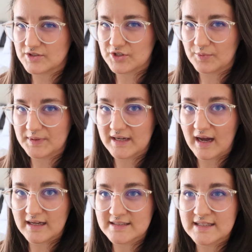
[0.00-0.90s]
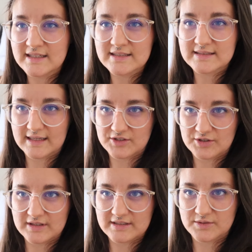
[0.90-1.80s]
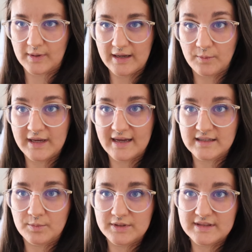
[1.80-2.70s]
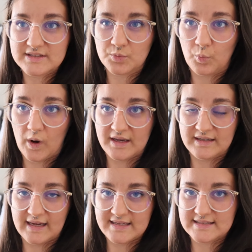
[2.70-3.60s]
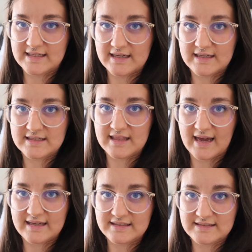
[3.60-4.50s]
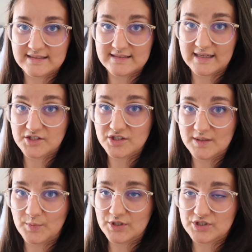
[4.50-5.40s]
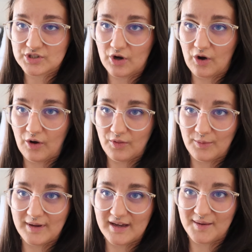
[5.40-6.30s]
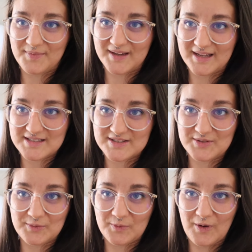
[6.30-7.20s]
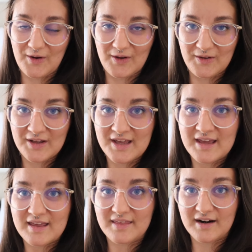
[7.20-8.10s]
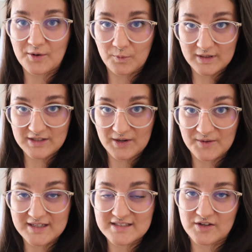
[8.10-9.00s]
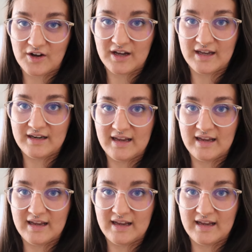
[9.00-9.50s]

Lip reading: so because it is centered this way, we end up with this one nightstand that is essentially pushed all the way up against the wall that our window is on,